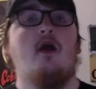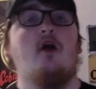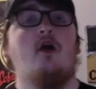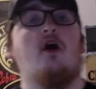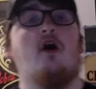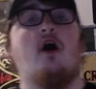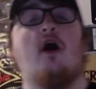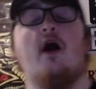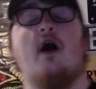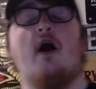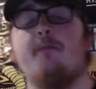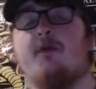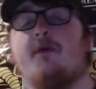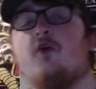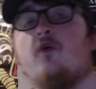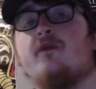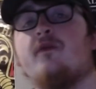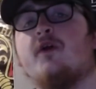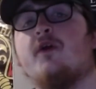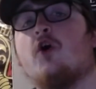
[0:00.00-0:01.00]
Let me know in
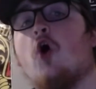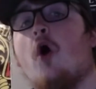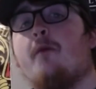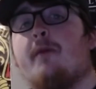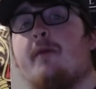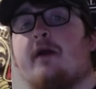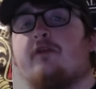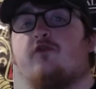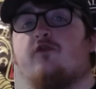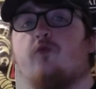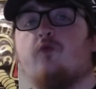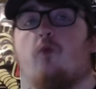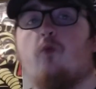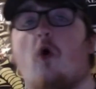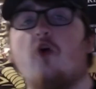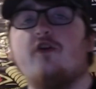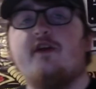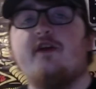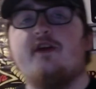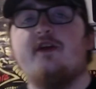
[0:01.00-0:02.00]
the comments what
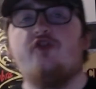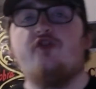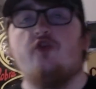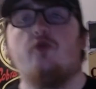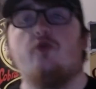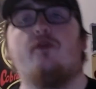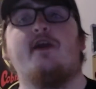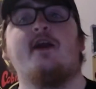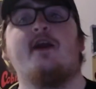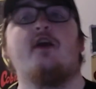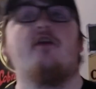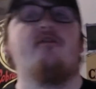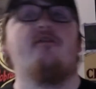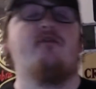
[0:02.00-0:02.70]
did you think of the